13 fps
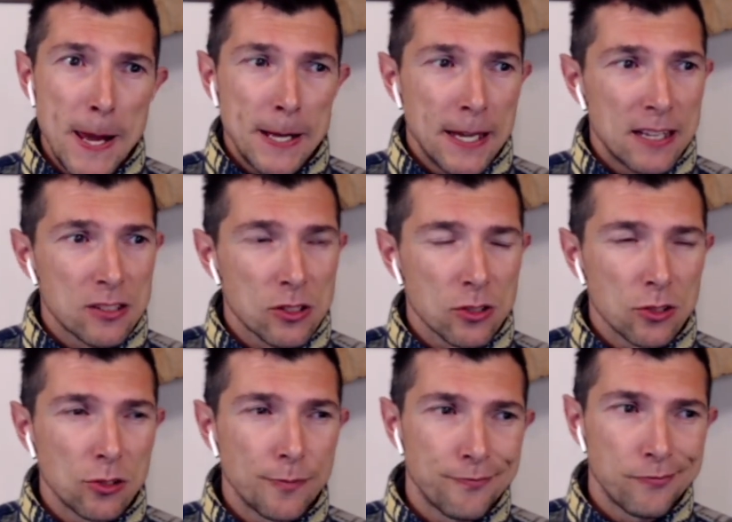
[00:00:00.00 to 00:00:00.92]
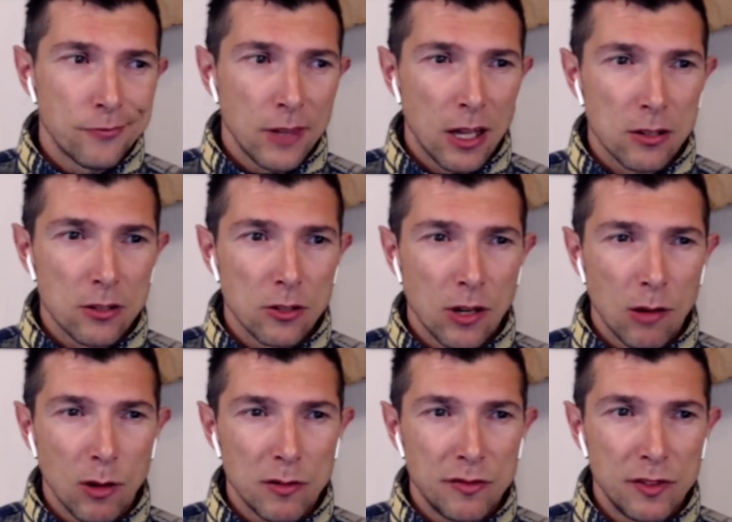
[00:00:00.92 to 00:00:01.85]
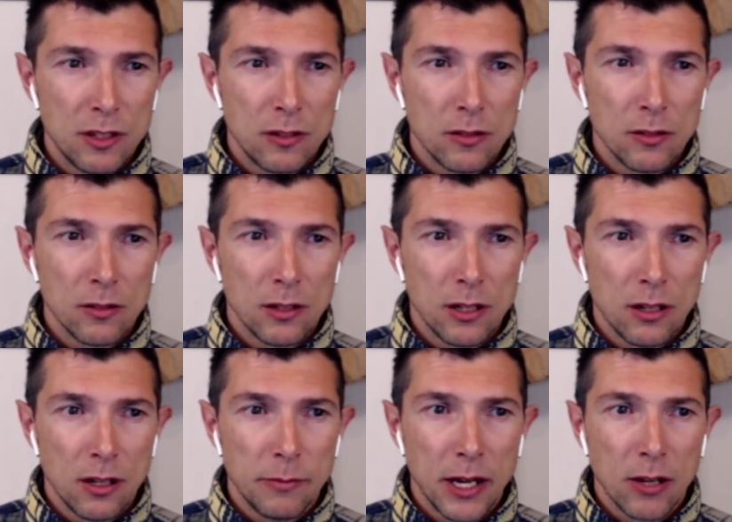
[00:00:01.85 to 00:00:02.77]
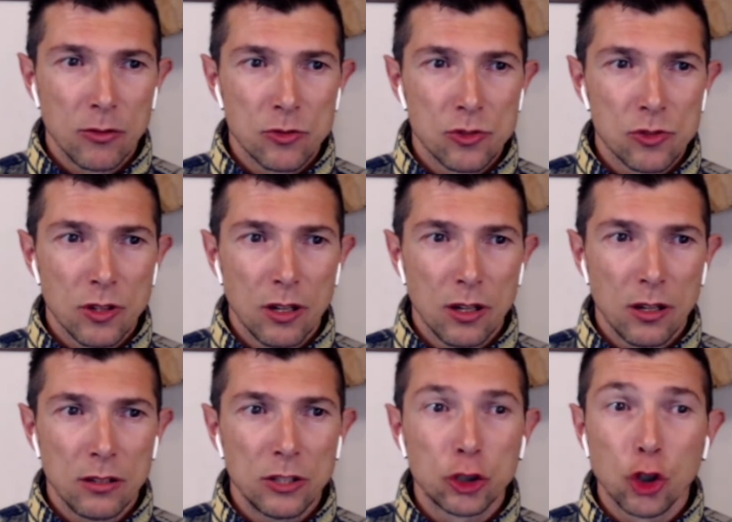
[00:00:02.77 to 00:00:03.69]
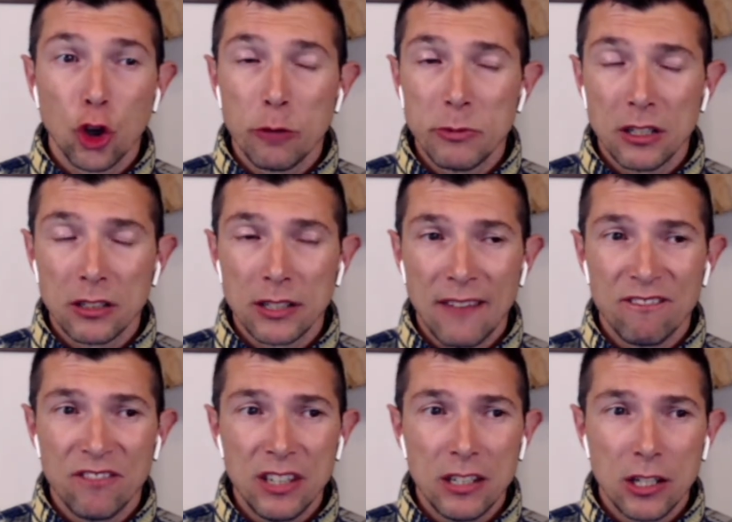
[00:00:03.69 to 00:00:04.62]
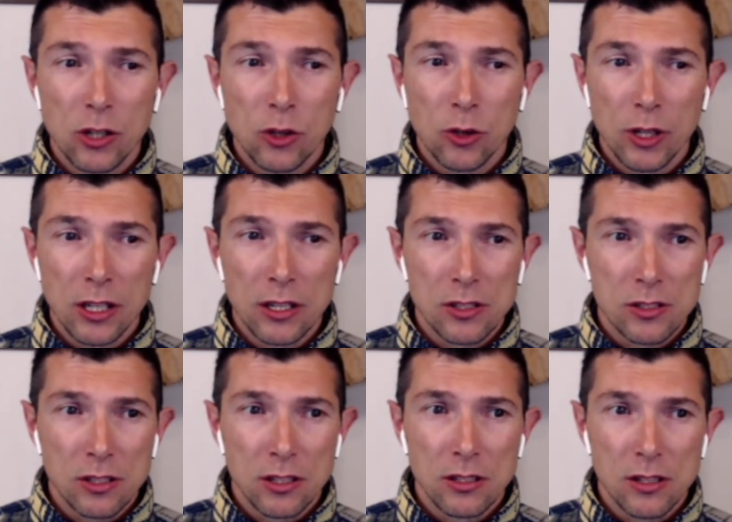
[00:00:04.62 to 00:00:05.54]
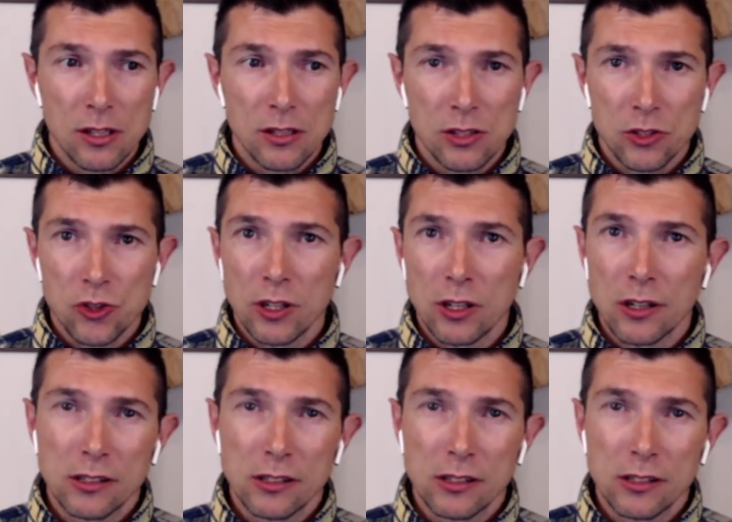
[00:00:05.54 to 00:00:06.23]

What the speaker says: and so I don't know how I feel about determining that video is a trigger.